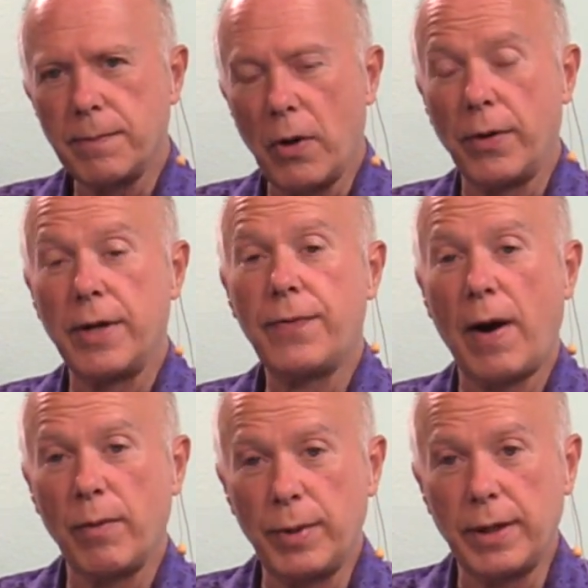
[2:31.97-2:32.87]
on if
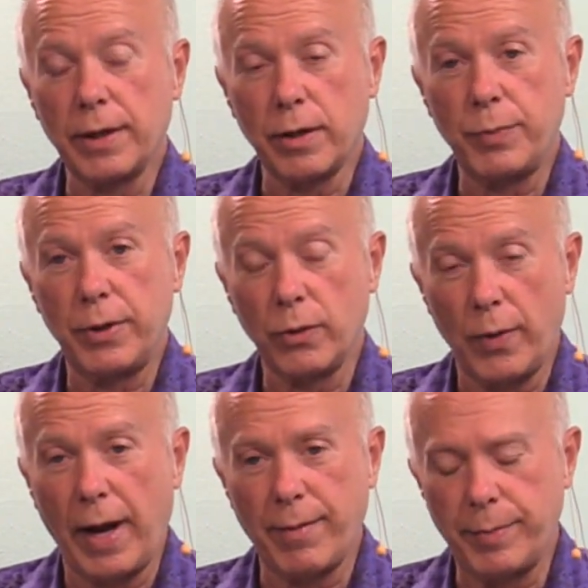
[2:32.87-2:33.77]
I were building a computer,
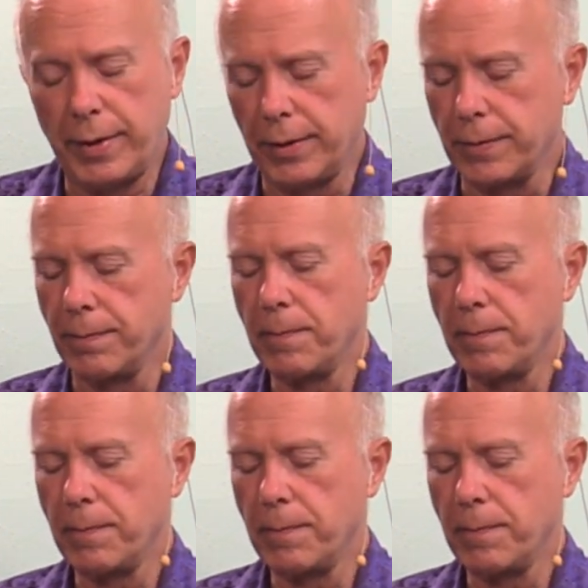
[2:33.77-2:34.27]
what I would build,